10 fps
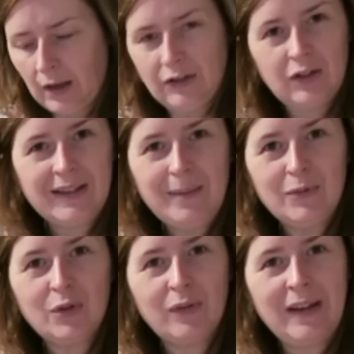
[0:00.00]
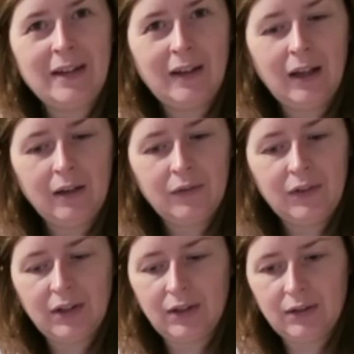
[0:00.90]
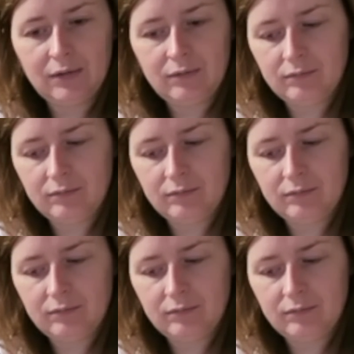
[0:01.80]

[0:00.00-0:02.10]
it just seems sort of easier to